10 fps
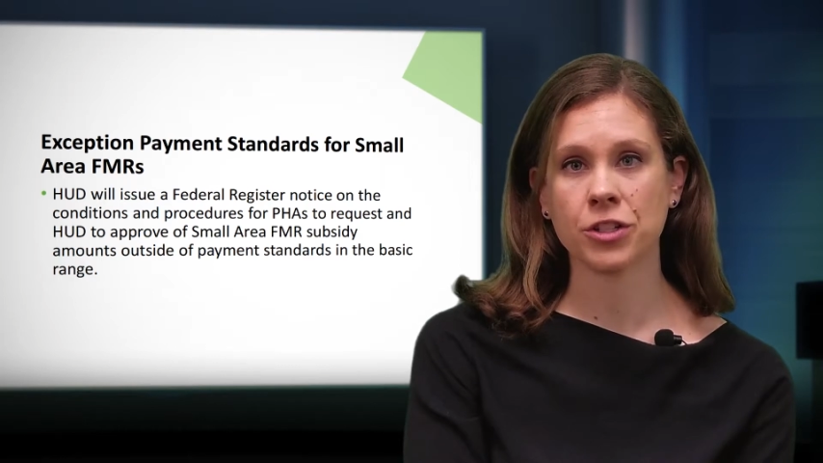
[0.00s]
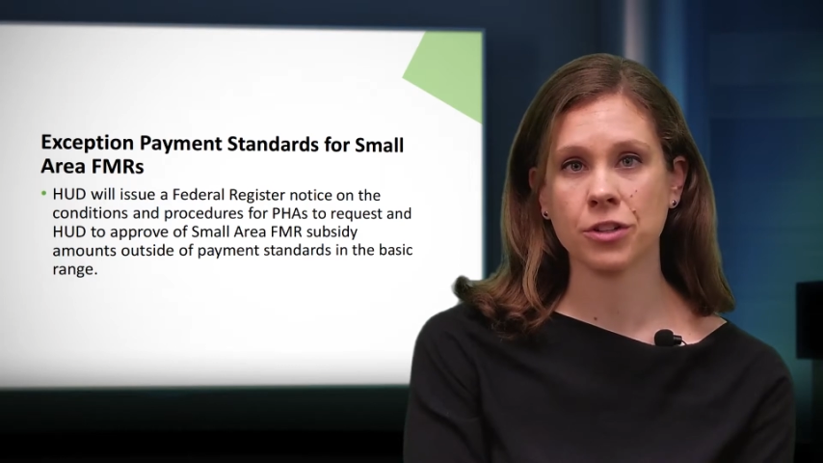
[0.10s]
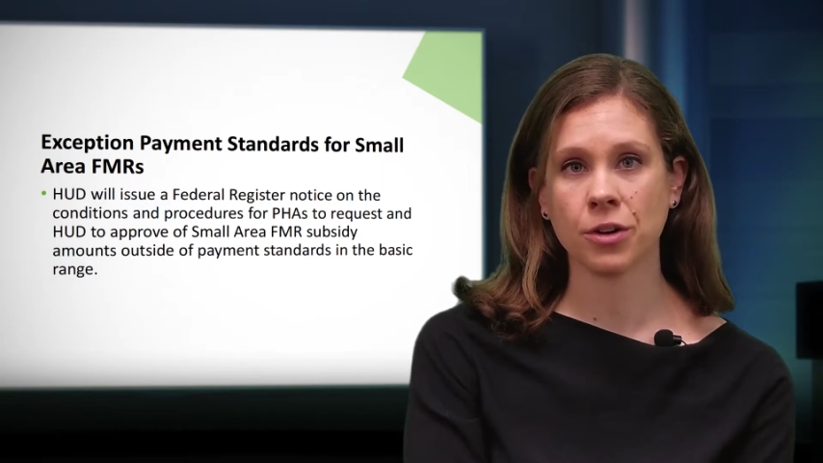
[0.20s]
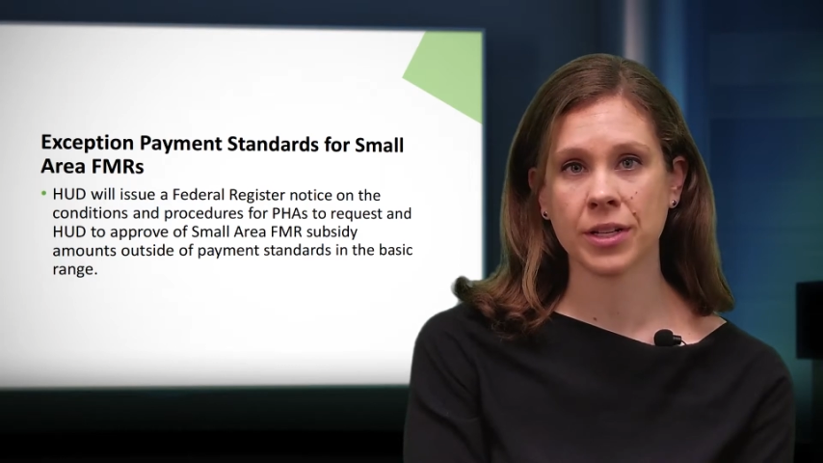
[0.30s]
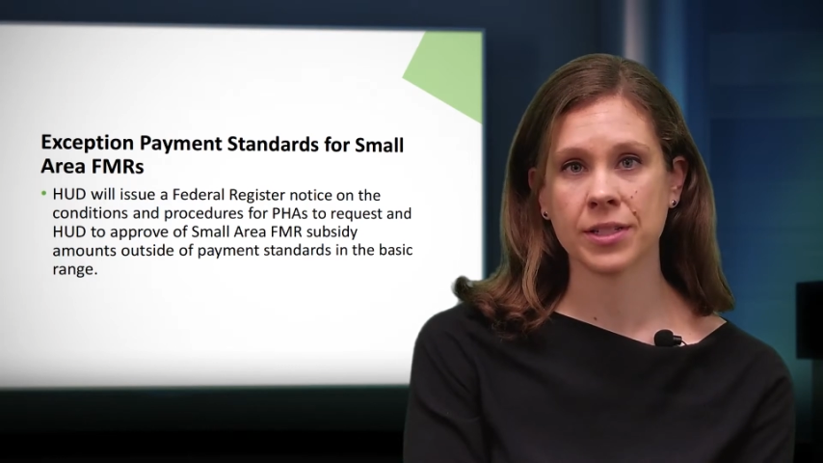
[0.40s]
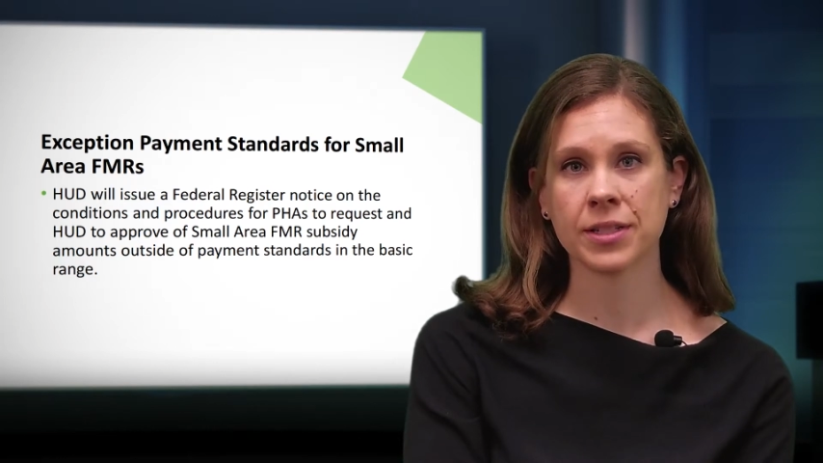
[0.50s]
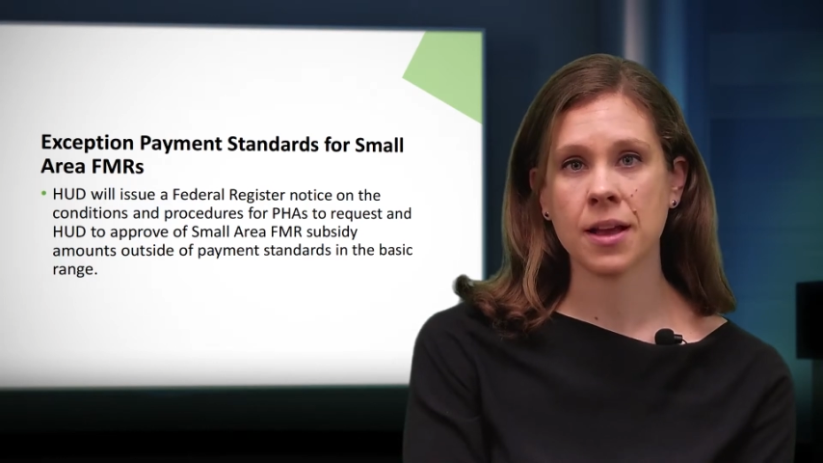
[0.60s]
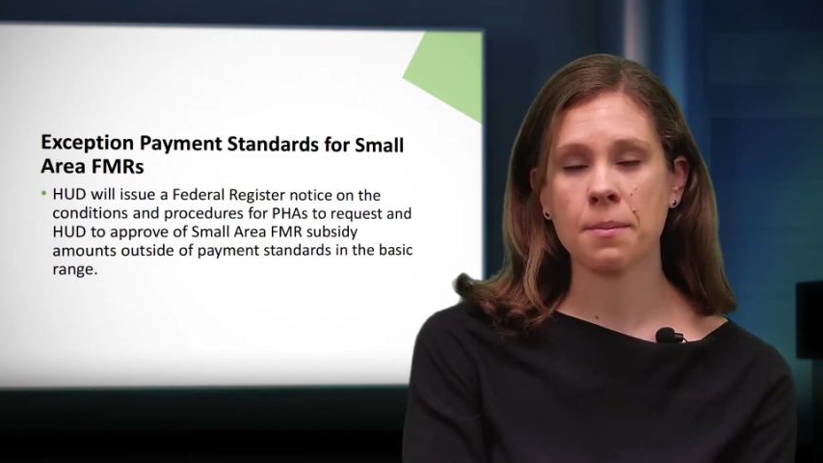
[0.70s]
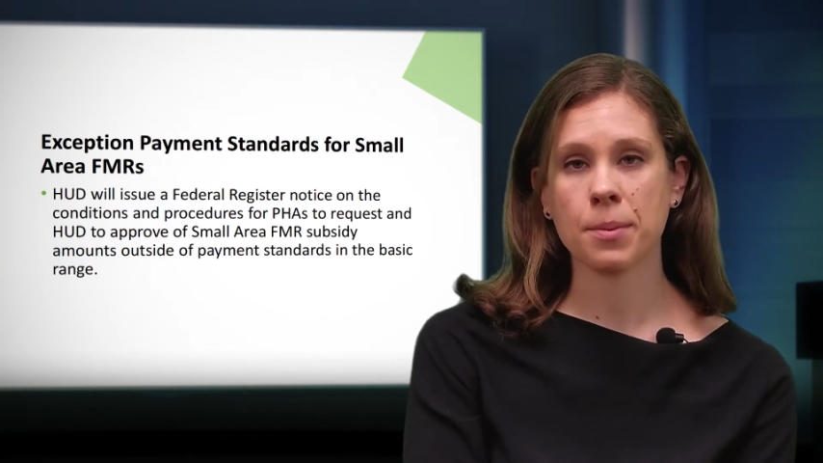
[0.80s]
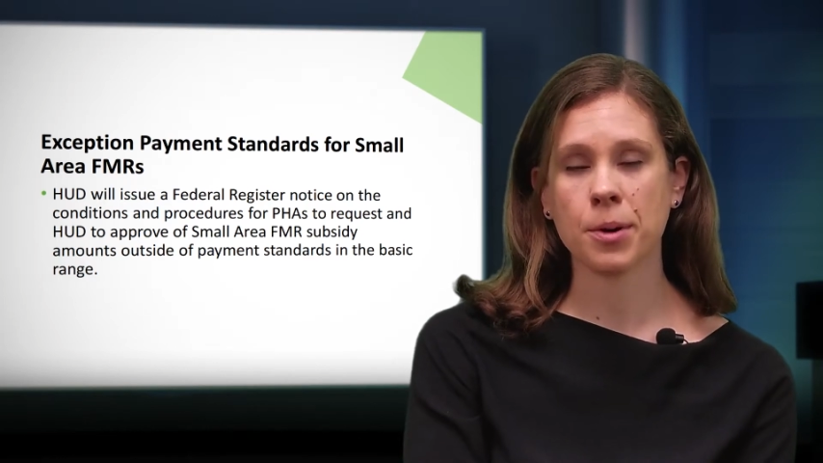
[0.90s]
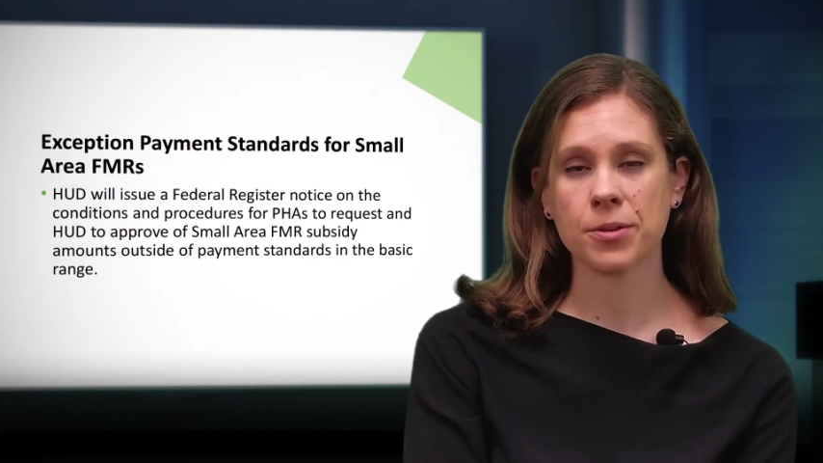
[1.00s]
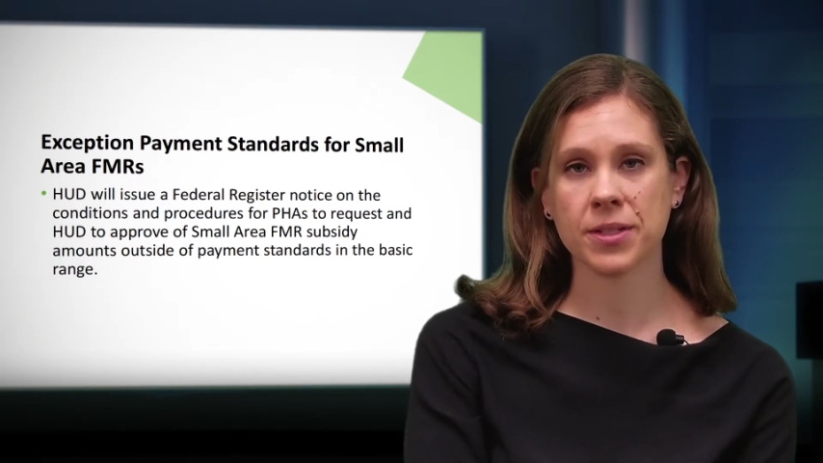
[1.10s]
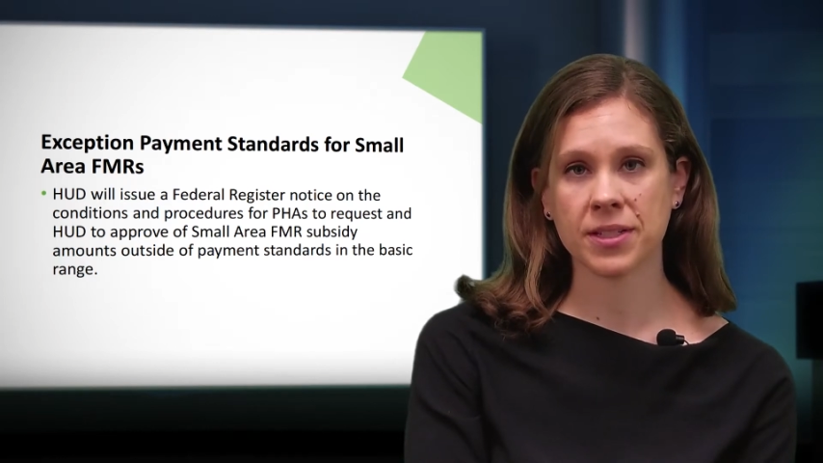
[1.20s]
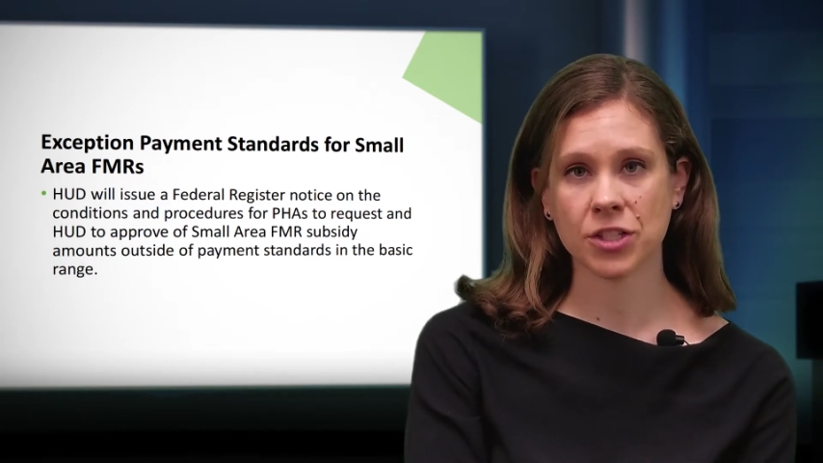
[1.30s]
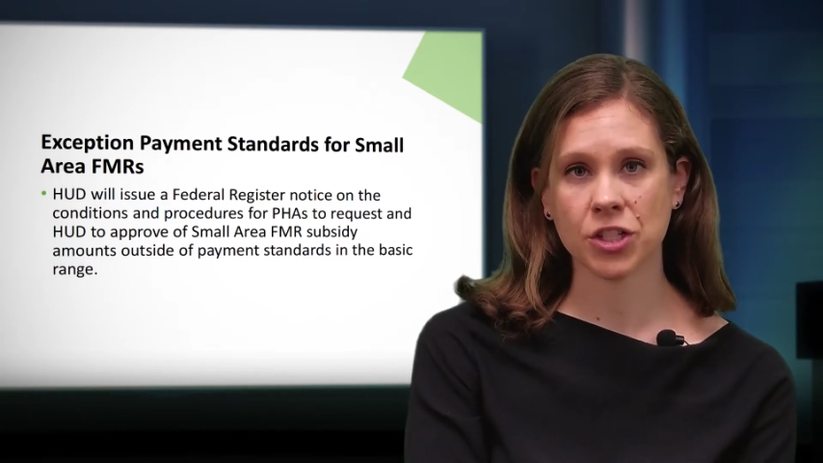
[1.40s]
notice proposing such